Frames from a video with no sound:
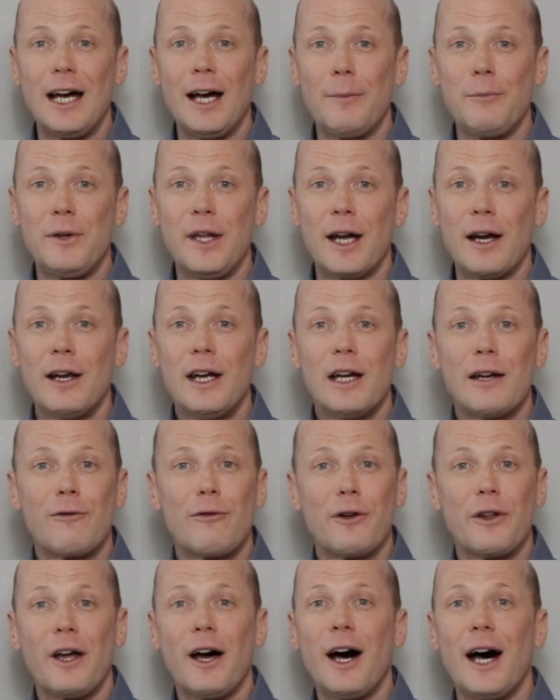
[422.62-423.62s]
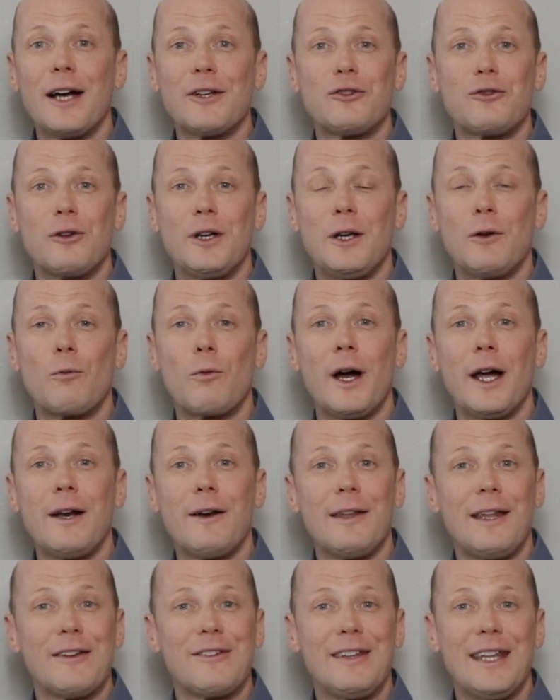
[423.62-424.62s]
up there for the Austrian
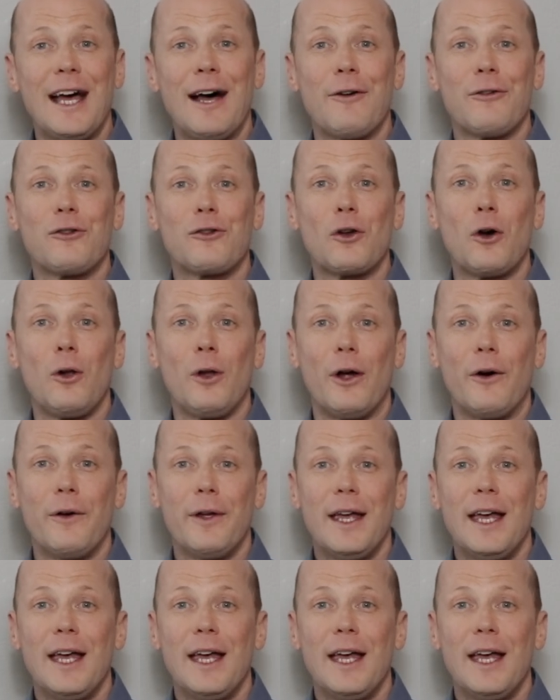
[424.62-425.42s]
rider that's now solo.